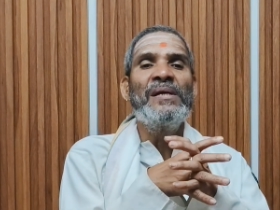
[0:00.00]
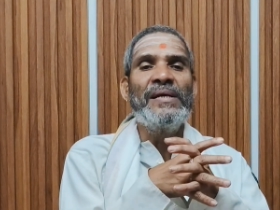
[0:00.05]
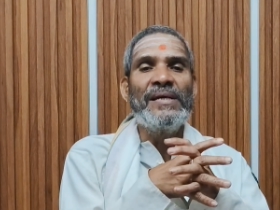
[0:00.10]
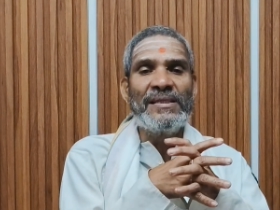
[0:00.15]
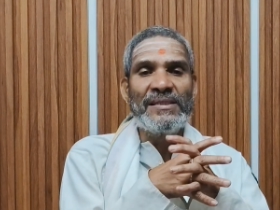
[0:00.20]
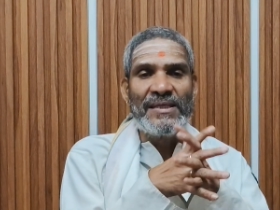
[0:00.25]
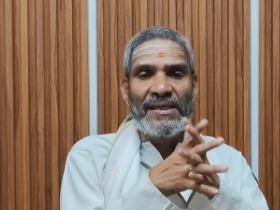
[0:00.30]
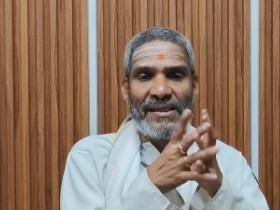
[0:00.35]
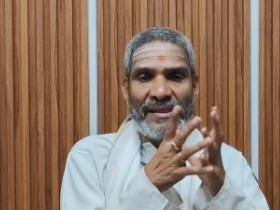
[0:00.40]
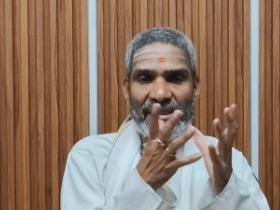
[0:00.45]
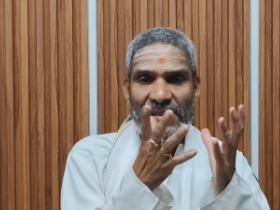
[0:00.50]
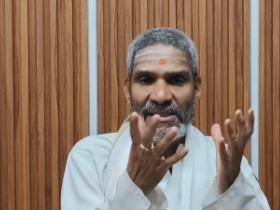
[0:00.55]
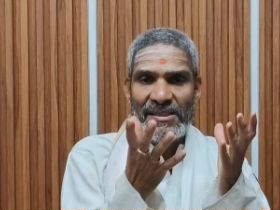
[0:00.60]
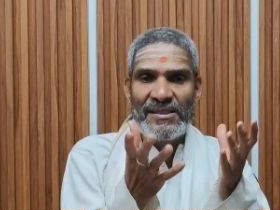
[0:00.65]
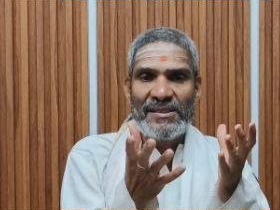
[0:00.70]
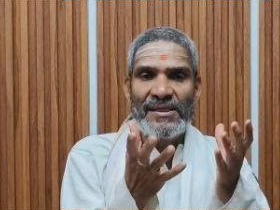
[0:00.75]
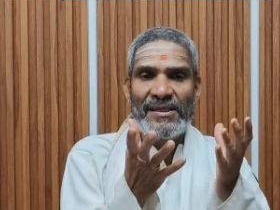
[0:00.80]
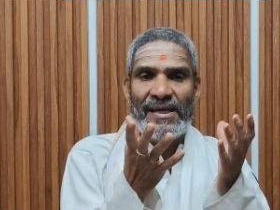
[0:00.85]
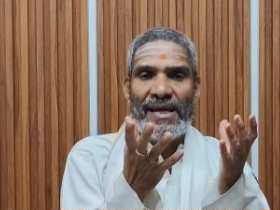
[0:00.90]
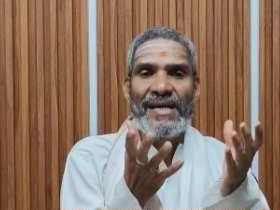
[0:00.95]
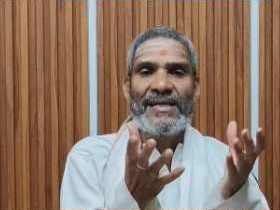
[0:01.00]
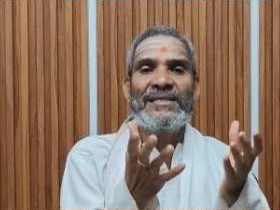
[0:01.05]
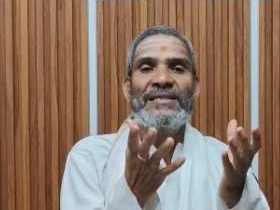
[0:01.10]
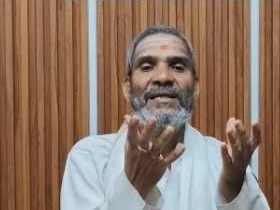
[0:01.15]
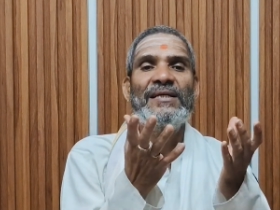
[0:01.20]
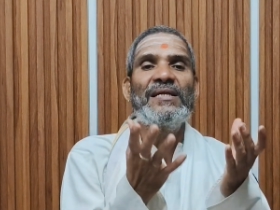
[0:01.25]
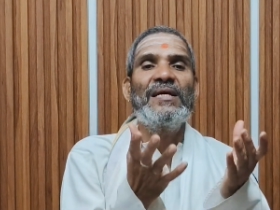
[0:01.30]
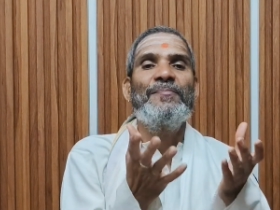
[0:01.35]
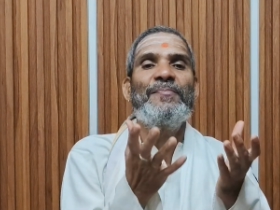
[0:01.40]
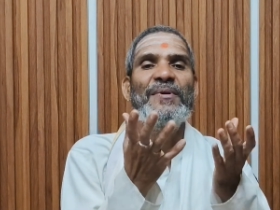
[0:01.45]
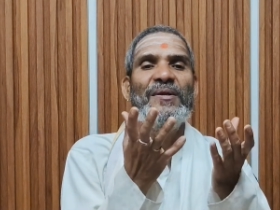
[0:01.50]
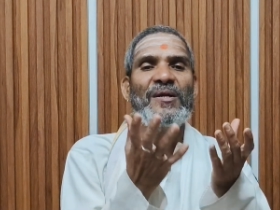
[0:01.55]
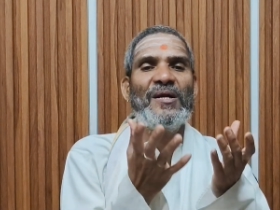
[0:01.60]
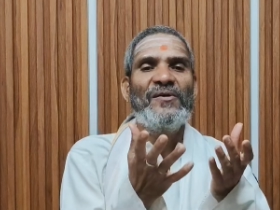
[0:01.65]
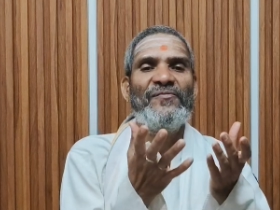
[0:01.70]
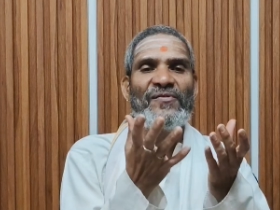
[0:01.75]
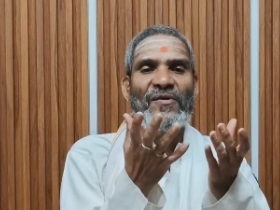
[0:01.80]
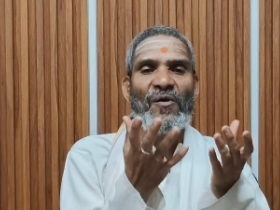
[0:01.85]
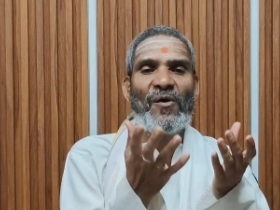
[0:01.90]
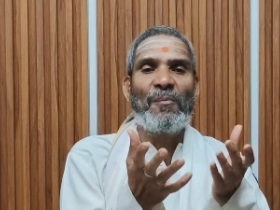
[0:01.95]
It is the national epic
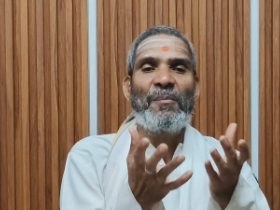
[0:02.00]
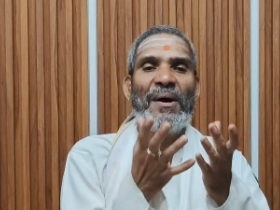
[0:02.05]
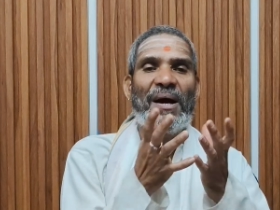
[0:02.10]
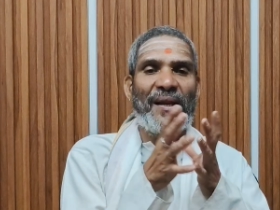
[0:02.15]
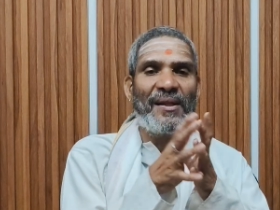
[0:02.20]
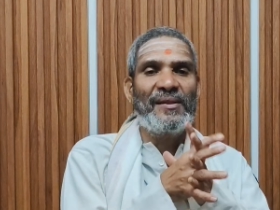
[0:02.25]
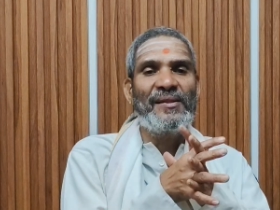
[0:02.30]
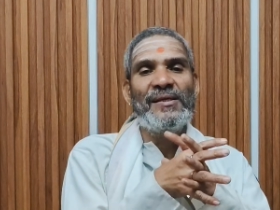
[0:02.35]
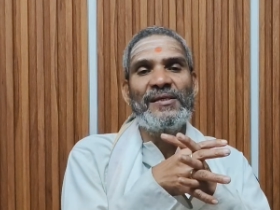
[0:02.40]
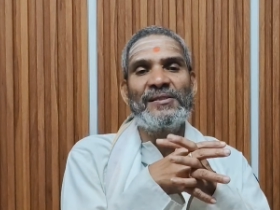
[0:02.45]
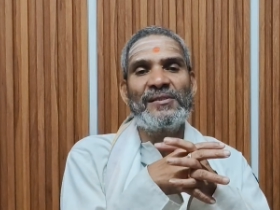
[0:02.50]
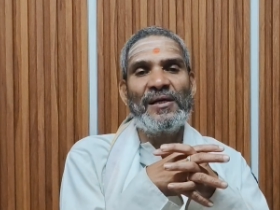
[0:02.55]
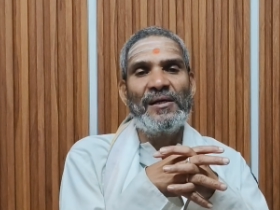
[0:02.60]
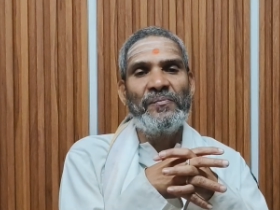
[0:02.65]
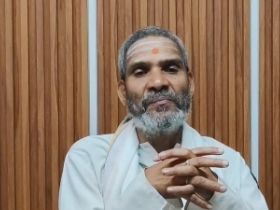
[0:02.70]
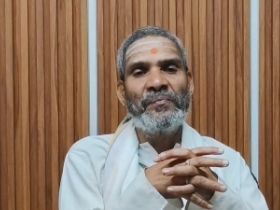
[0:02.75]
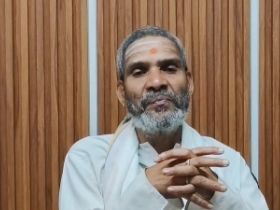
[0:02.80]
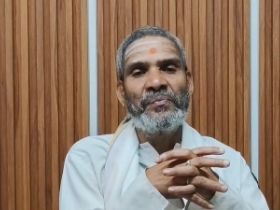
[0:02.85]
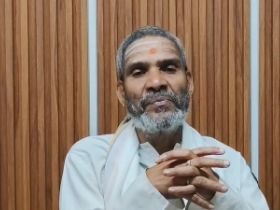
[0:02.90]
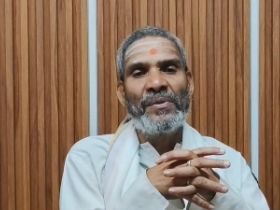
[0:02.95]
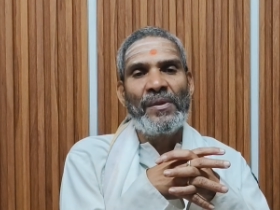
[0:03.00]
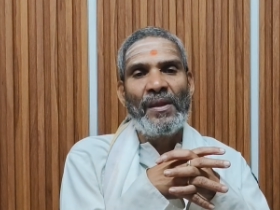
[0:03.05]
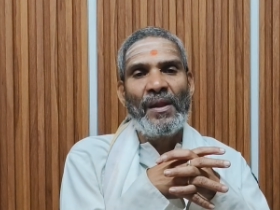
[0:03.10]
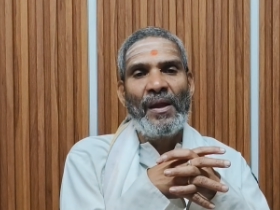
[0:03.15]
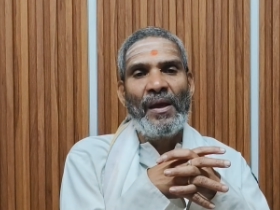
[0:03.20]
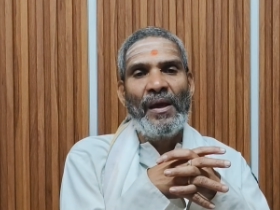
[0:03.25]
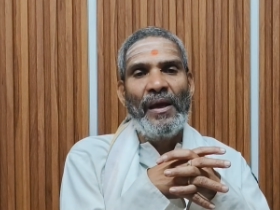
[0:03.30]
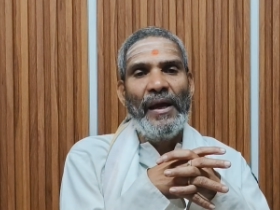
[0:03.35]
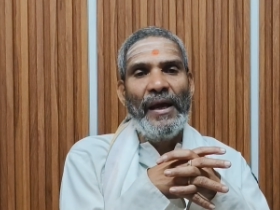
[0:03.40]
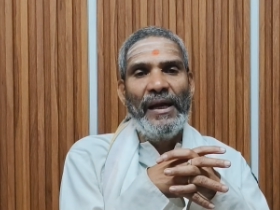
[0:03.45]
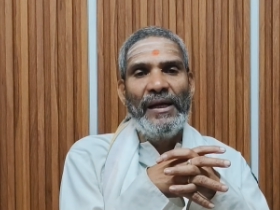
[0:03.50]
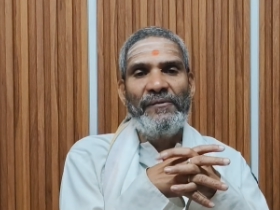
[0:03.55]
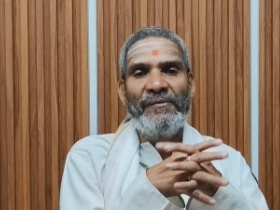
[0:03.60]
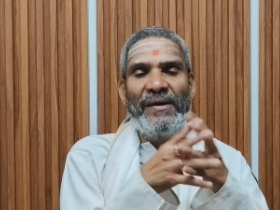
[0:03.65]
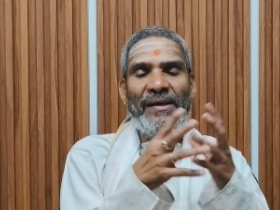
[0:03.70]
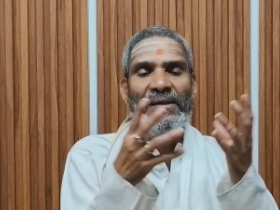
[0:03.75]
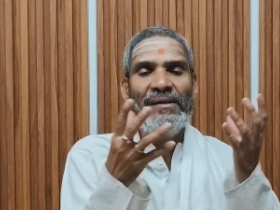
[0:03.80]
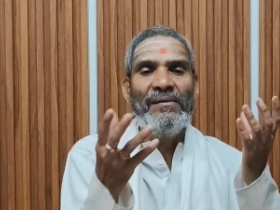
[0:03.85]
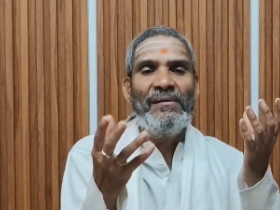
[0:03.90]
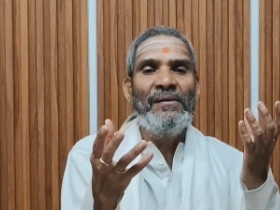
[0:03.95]
of our Bharat Desha. And
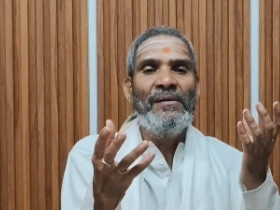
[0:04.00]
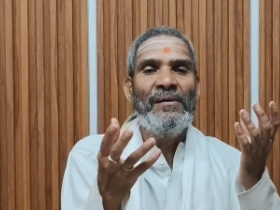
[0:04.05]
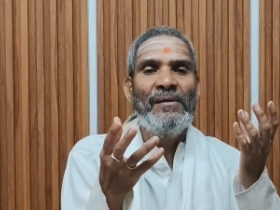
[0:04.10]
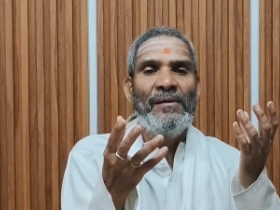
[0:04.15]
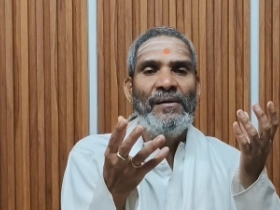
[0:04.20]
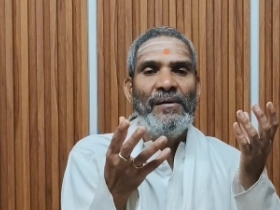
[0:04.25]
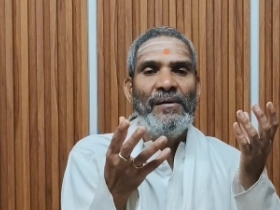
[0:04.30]
when